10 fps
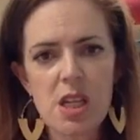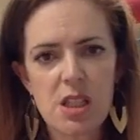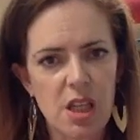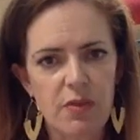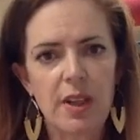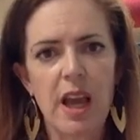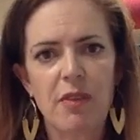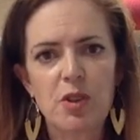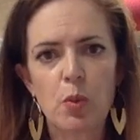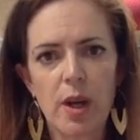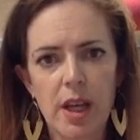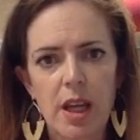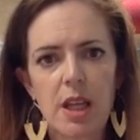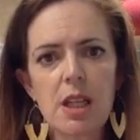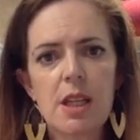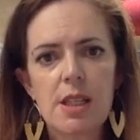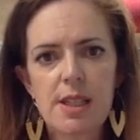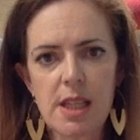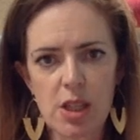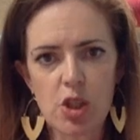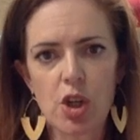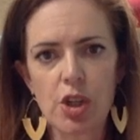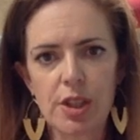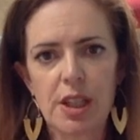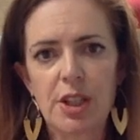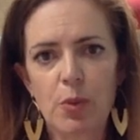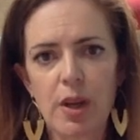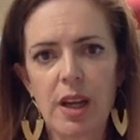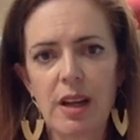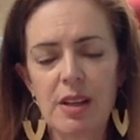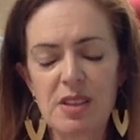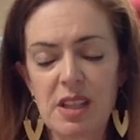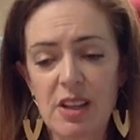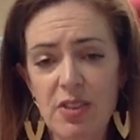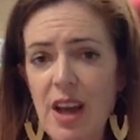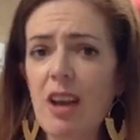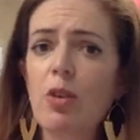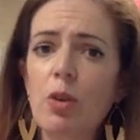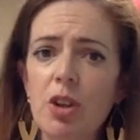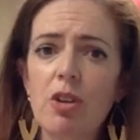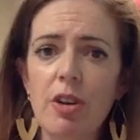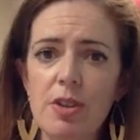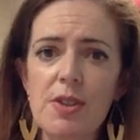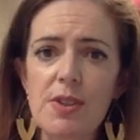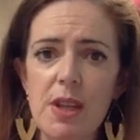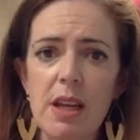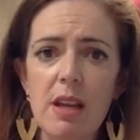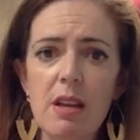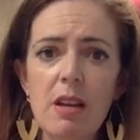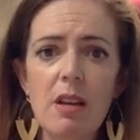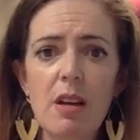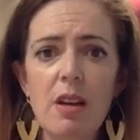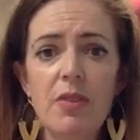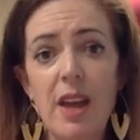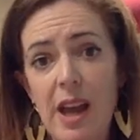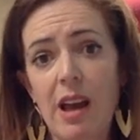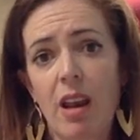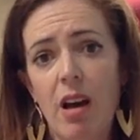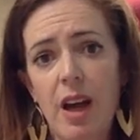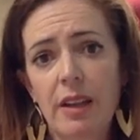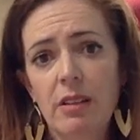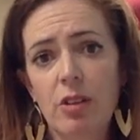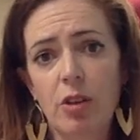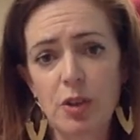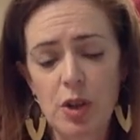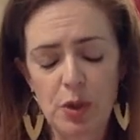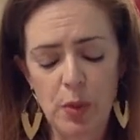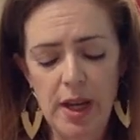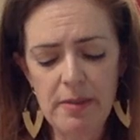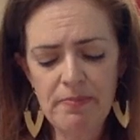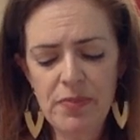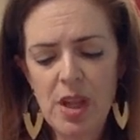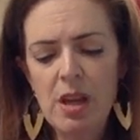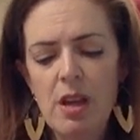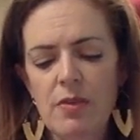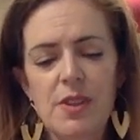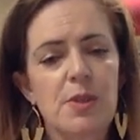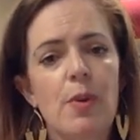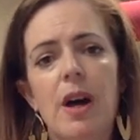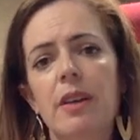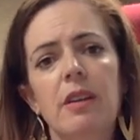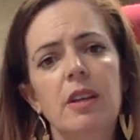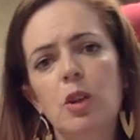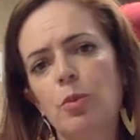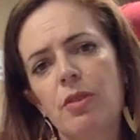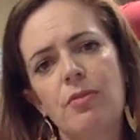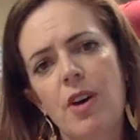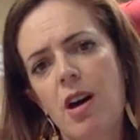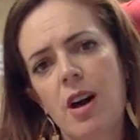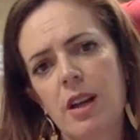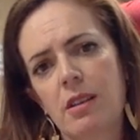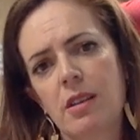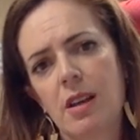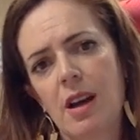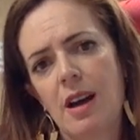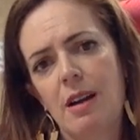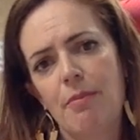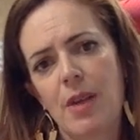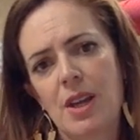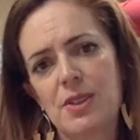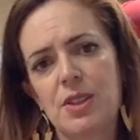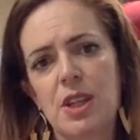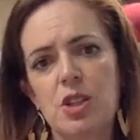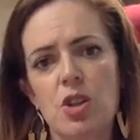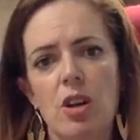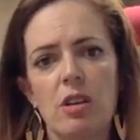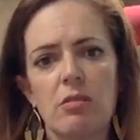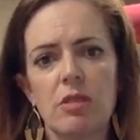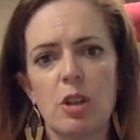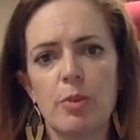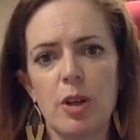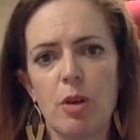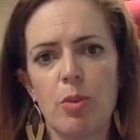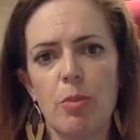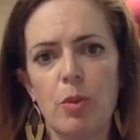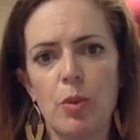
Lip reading: definitely have to wear skin-toned underwear underneath that, or you're going to see the outline of your underwear. This one, you'll be fine as a t-shirt. It'll be no problem